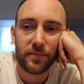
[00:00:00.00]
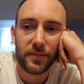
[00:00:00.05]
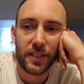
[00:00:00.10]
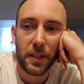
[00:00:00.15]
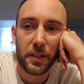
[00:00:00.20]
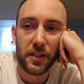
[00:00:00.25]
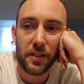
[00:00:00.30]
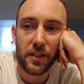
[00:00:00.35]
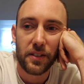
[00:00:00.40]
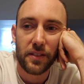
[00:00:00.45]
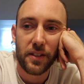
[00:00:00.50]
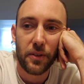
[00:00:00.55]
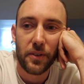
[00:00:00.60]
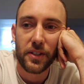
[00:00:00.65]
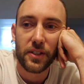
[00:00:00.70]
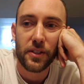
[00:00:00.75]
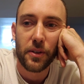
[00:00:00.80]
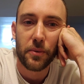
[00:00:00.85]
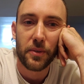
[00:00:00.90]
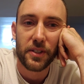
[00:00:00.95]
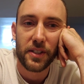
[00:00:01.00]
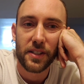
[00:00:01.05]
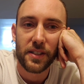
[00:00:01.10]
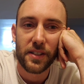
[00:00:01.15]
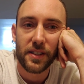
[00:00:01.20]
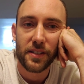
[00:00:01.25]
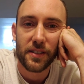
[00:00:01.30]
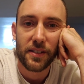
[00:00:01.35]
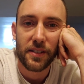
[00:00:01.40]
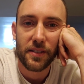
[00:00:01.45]
Because the, there is no
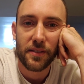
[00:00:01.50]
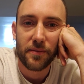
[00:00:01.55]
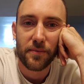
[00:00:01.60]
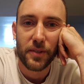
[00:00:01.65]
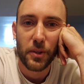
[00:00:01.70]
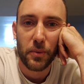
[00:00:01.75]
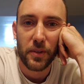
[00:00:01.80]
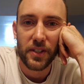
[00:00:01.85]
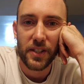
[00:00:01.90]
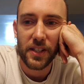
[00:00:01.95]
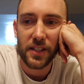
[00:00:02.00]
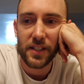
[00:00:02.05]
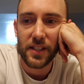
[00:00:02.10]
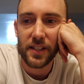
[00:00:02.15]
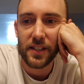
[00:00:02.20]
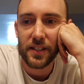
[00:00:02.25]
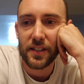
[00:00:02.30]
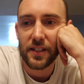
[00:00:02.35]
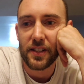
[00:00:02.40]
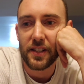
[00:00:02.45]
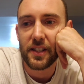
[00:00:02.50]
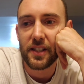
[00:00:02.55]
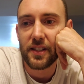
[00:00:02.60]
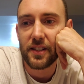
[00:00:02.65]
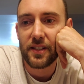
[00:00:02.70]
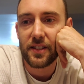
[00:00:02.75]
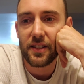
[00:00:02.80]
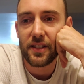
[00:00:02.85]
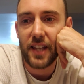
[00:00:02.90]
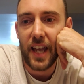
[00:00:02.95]
resistance. The resistance
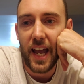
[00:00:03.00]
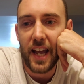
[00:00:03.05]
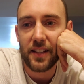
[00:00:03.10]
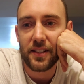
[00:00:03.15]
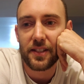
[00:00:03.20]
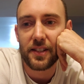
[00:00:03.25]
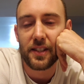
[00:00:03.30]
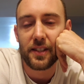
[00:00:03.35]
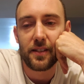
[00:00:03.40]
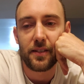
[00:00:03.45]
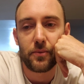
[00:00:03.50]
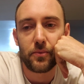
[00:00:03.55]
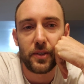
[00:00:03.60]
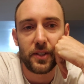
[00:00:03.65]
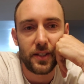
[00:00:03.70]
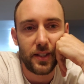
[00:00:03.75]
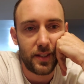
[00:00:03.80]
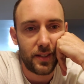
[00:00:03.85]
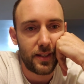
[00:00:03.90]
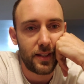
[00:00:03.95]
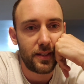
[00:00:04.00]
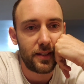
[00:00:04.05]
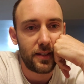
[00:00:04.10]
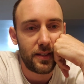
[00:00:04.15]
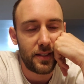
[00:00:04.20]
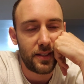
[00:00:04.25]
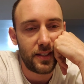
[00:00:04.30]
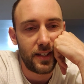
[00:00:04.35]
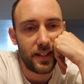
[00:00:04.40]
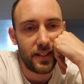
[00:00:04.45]
is tacit
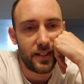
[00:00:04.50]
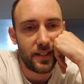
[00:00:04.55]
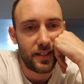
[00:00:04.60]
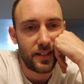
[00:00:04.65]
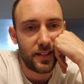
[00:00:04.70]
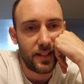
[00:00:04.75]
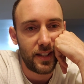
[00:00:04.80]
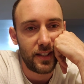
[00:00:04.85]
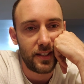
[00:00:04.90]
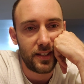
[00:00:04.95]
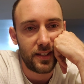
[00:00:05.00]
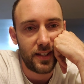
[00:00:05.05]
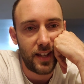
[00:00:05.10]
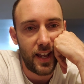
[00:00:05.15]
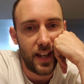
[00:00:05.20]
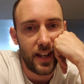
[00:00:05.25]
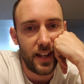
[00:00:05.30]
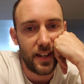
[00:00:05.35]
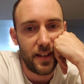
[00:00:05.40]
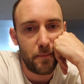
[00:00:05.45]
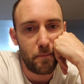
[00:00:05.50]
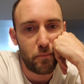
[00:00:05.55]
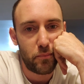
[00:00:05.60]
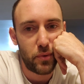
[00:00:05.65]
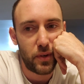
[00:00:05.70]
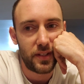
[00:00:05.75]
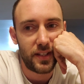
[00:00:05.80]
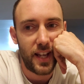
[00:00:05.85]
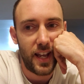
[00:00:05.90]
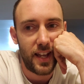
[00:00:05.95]
resistance. It's it's a
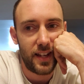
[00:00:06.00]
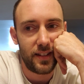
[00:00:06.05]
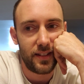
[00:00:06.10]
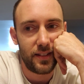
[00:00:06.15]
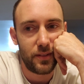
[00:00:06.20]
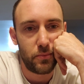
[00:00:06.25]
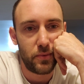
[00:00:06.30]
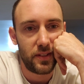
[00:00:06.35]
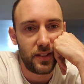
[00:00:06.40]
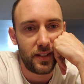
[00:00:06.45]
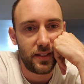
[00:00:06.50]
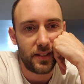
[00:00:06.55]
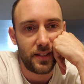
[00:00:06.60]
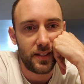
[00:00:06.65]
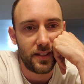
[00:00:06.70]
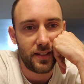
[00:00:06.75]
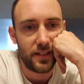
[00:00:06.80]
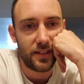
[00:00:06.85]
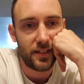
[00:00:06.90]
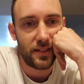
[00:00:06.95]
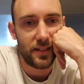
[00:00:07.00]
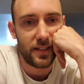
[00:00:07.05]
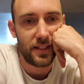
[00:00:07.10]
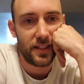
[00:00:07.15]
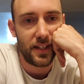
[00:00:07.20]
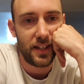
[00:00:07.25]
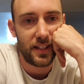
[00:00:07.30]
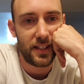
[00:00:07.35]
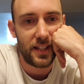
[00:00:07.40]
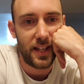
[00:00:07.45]
pretend resistance. It's
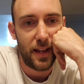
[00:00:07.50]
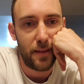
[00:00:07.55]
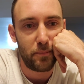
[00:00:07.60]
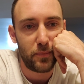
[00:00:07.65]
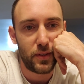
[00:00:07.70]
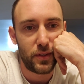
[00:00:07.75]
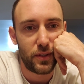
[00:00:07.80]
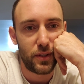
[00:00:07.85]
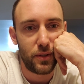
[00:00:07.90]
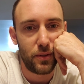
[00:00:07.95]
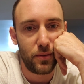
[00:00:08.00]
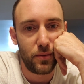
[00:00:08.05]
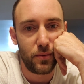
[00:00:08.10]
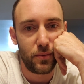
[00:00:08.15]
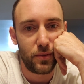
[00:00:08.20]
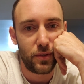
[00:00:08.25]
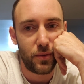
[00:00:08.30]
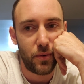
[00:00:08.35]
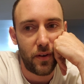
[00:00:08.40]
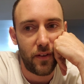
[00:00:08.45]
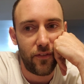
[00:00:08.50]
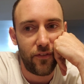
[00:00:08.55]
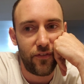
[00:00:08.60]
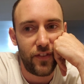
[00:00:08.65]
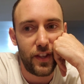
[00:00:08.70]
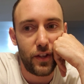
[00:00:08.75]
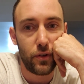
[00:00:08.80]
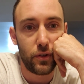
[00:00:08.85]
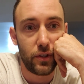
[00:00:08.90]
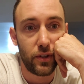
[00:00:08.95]
an attempt to sort of
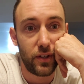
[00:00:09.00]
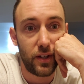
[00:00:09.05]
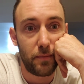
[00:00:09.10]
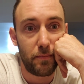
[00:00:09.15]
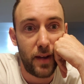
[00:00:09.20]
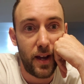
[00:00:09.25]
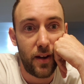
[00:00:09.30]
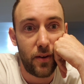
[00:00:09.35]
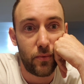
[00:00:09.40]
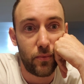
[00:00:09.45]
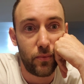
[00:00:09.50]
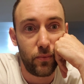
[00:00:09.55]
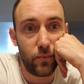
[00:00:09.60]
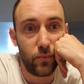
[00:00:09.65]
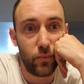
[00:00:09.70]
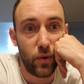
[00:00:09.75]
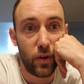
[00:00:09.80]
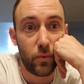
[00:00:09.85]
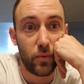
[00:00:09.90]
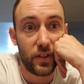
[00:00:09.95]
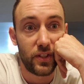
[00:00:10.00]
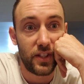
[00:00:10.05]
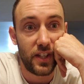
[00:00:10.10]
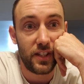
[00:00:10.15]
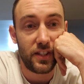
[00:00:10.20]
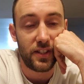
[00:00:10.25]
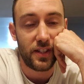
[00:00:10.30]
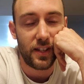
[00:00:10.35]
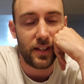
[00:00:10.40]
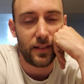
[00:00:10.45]
feel good about we're
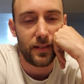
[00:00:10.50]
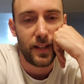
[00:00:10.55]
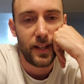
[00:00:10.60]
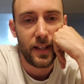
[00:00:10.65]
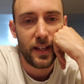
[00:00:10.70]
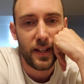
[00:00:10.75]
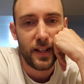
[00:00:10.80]
resisting,